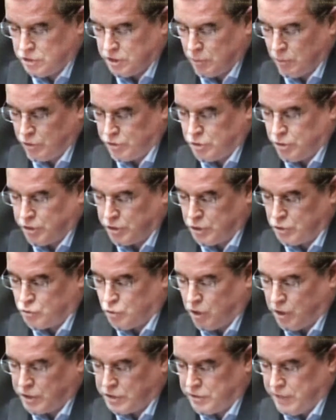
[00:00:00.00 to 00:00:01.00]
Some will turn
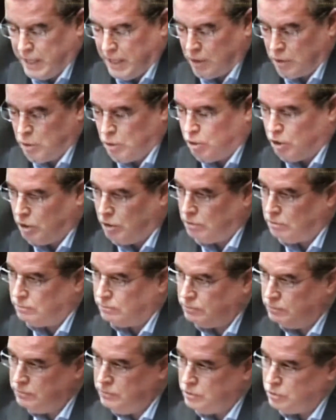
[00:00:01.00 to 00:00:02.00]
to drugs or
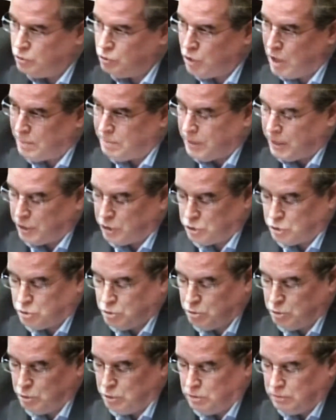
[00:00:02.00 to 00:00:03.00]
alcohol, drop out of
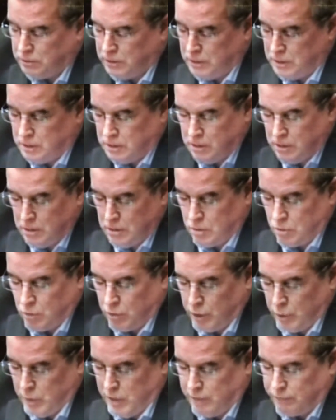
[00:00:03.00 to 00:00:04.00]
school,
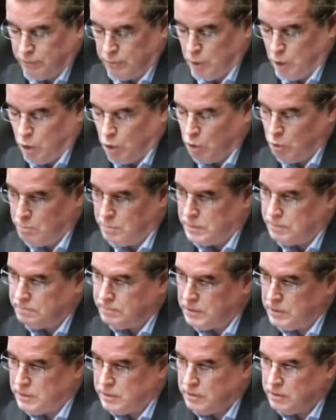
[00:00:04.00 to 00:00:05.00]
run away from home,
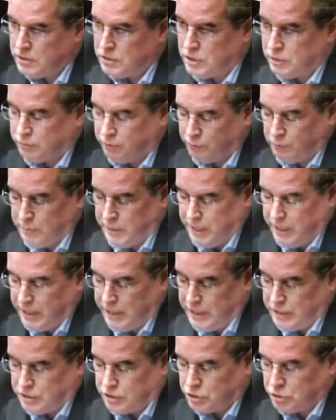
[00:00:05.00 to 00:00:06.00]
suffer from
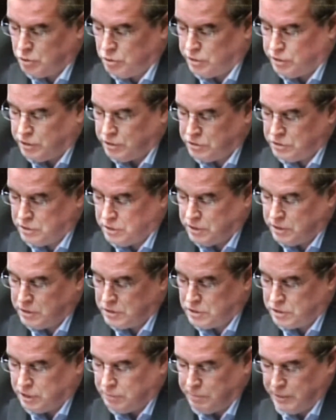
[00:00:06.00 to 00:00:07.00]
eating disorders,
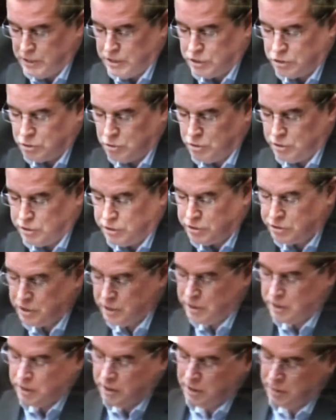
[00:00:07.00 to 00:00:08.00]
sleeping
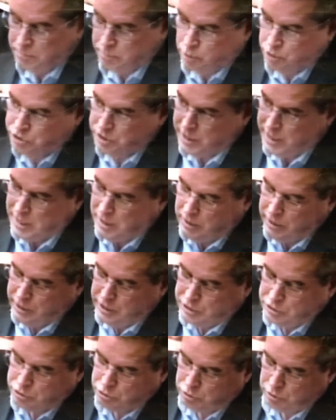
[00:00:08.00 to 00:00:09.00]
disorders,
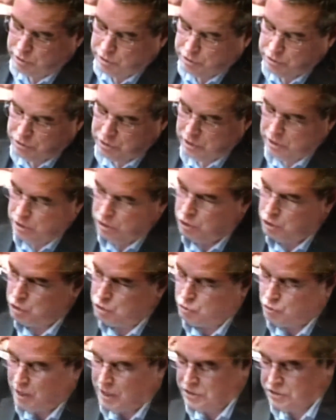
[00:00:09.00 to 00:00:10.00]
personality disorders,
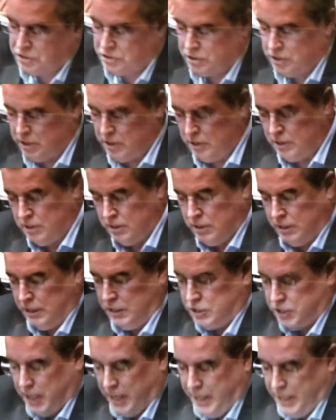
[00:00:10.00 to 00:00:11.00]
stress,
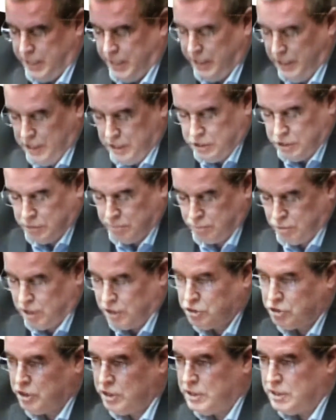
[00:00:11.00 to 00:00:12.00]
anxiety,
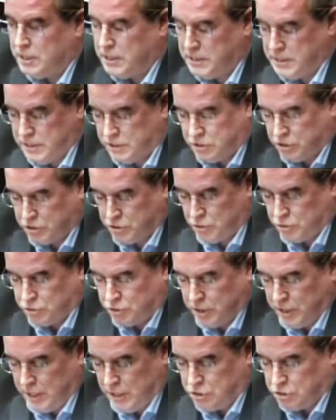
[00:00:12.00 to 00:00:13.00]
depression,
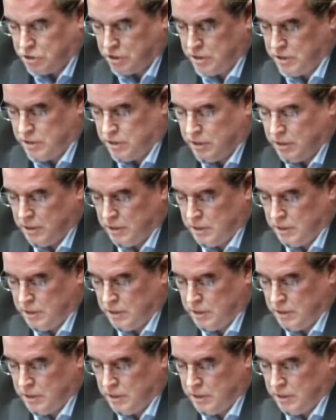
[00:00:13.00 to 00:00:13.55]
disassociation,